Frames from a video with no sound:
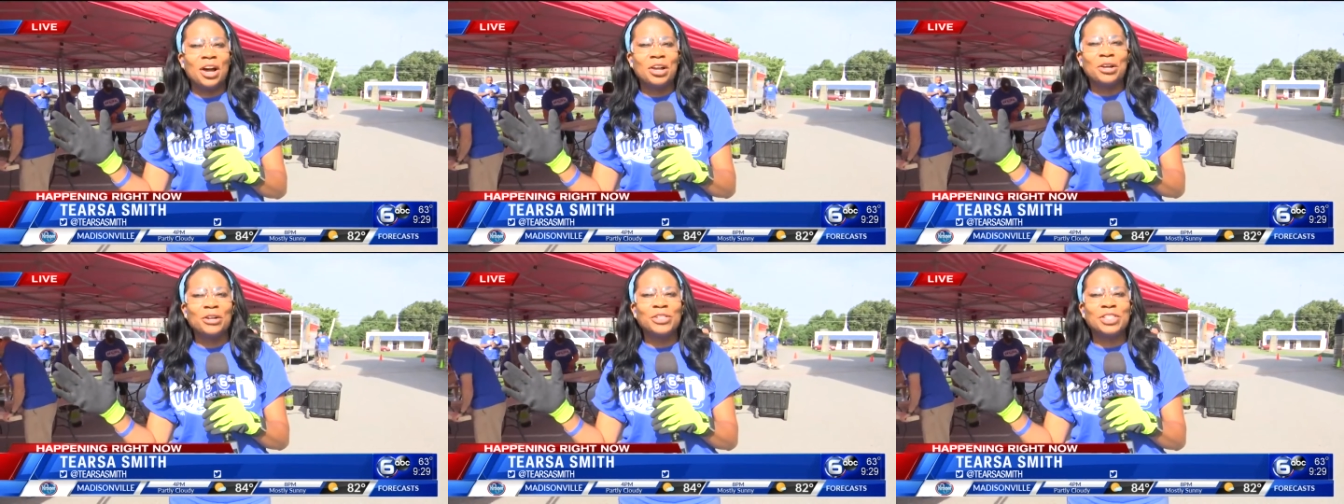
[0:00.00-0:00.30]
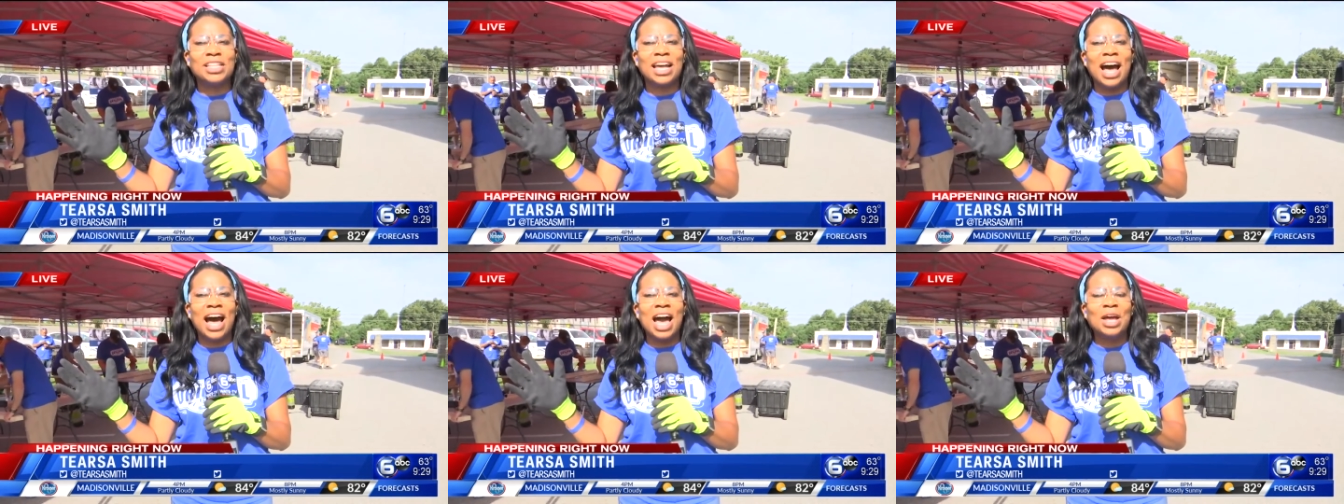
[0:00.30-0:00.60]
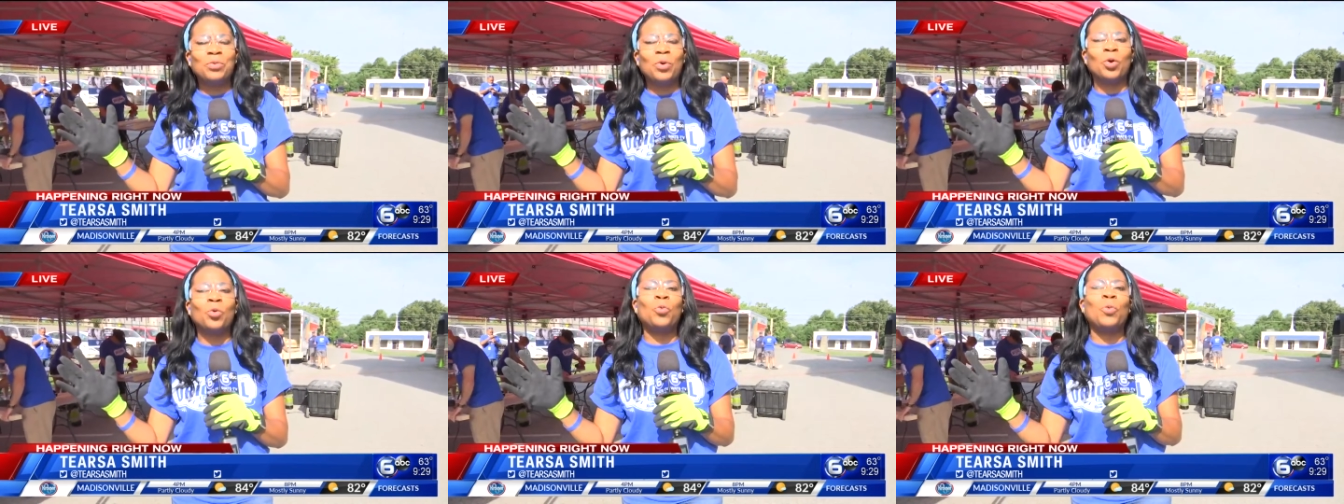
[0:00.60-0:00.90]
on your
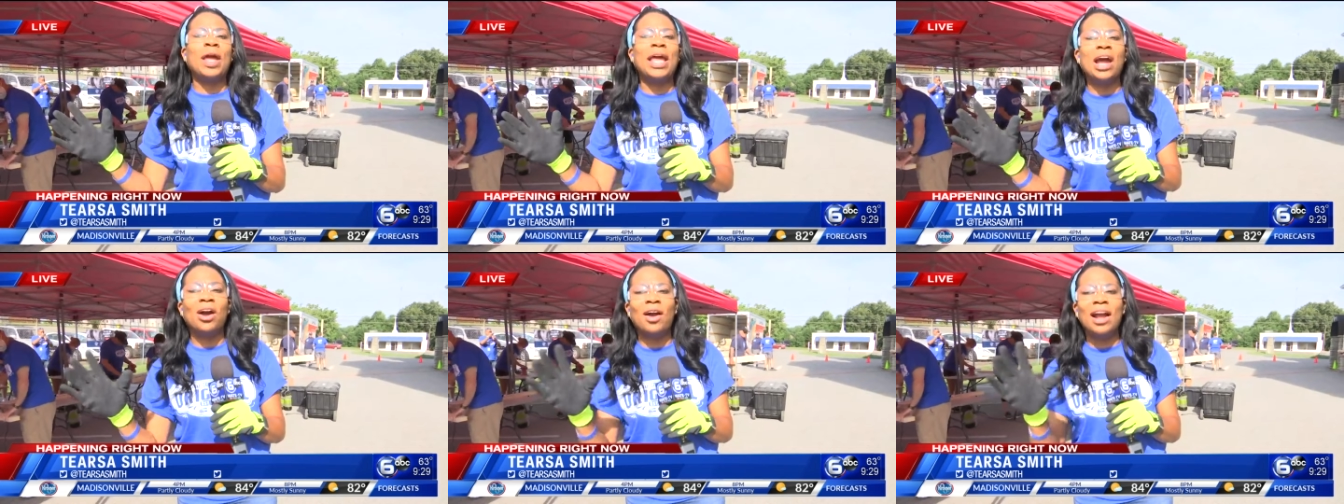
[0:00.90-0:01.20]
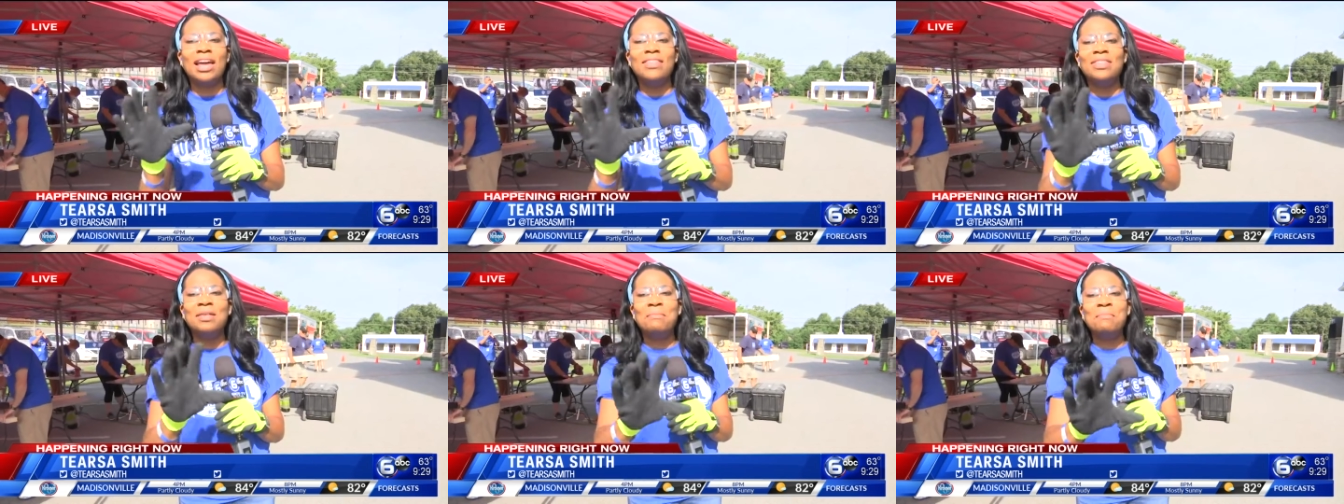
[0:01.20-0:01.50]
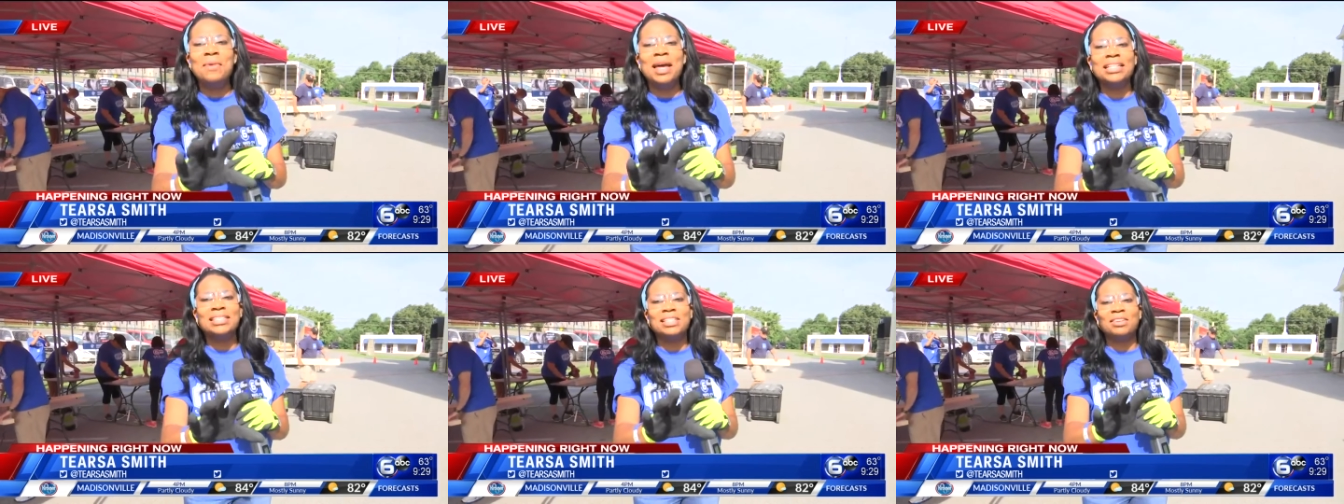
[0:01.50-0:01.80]
side, where we are in
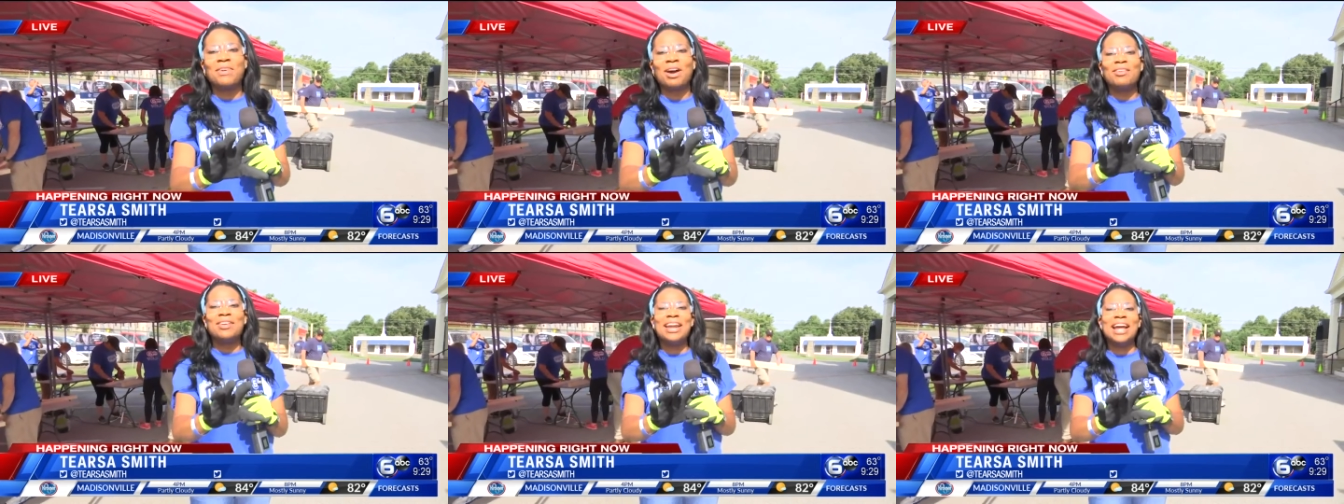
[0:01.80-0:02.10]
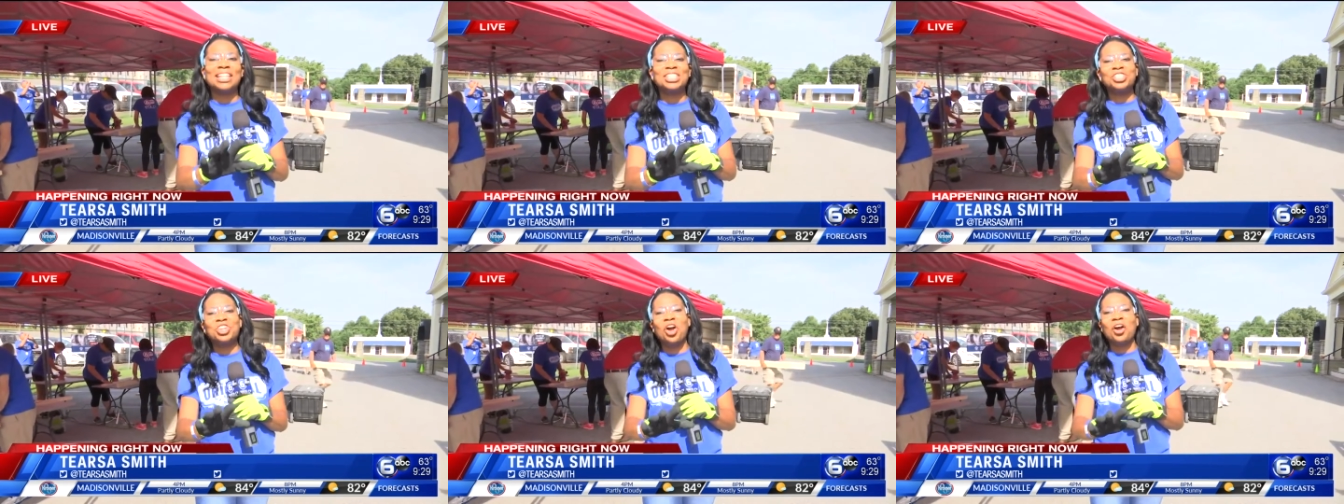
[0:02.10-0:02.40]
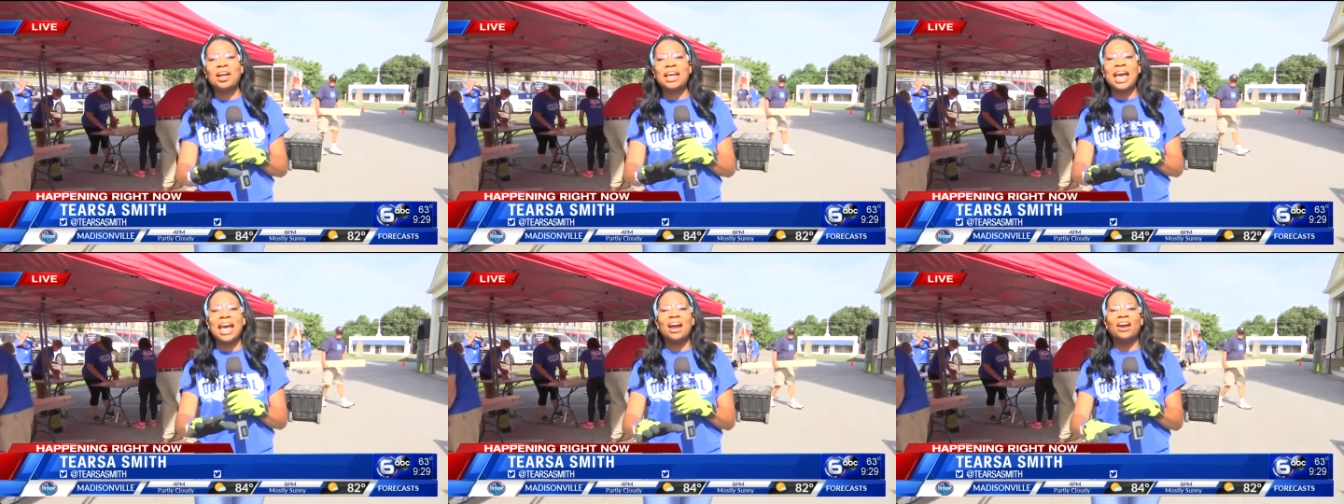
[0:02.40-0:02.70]
the midst of our
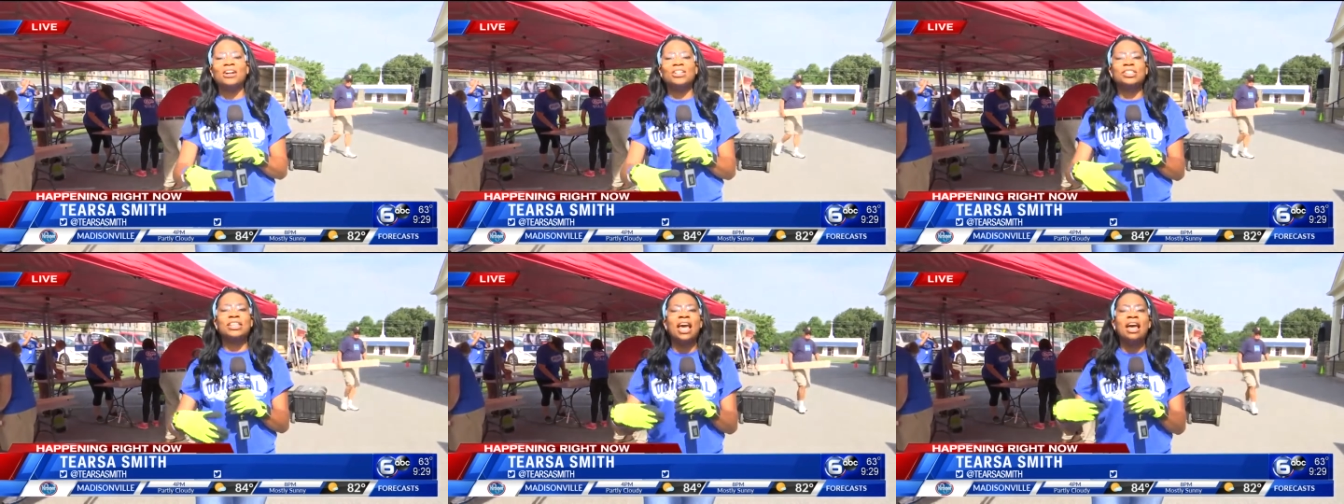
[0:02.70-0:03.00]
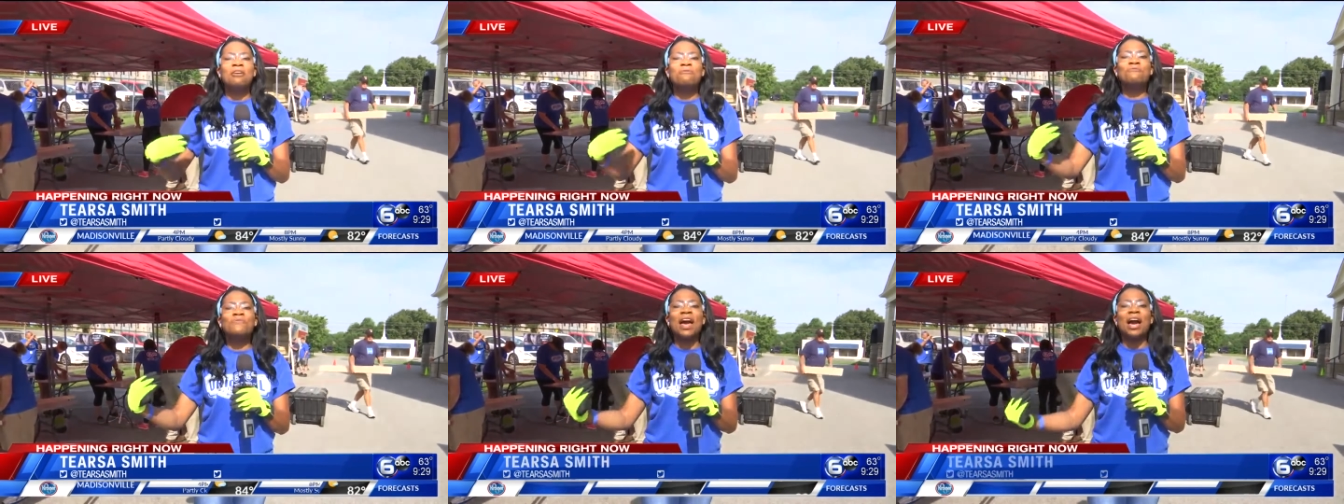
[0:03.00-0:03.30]
Nexstar Cares